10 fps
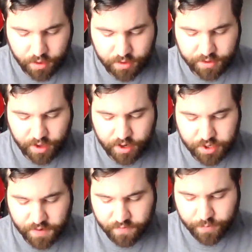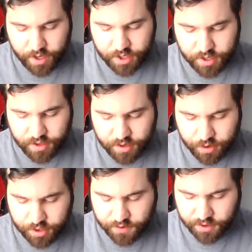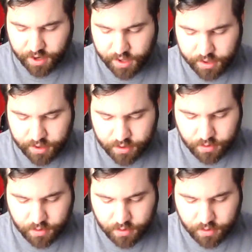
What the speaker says: The Scottish Reformation and the Church of Scotland